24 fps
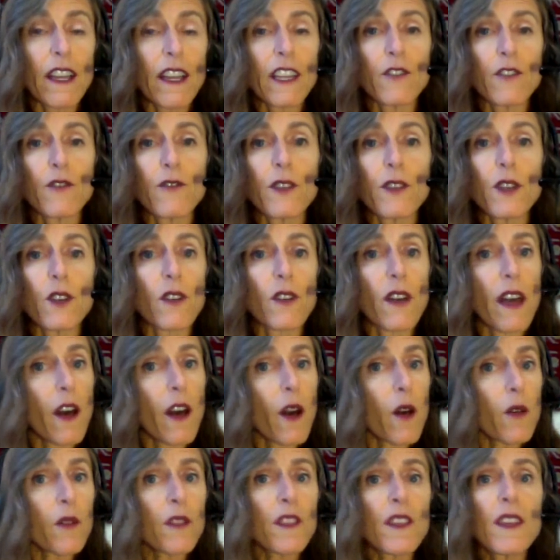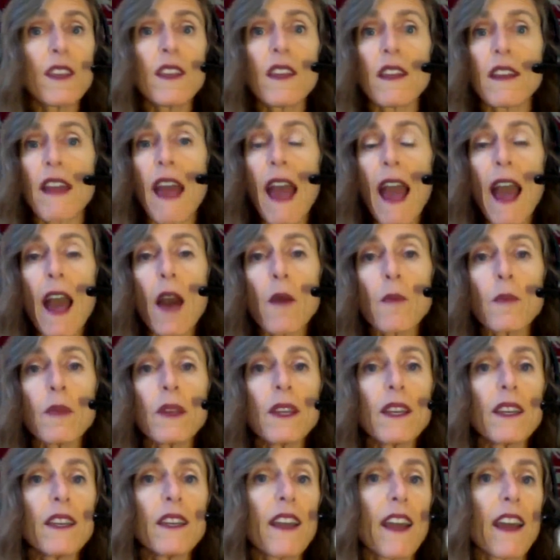and feel healthy and
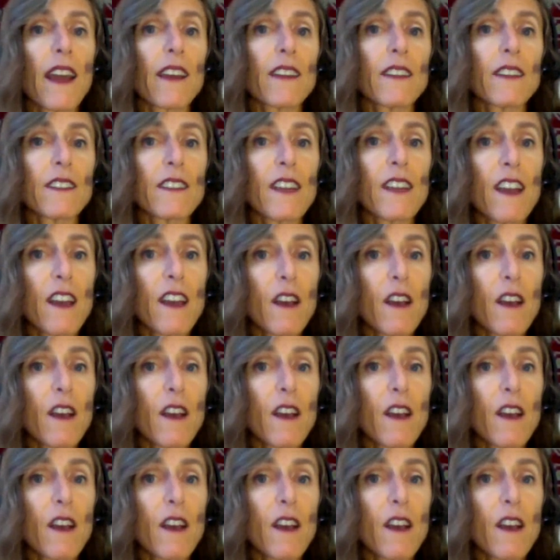happy and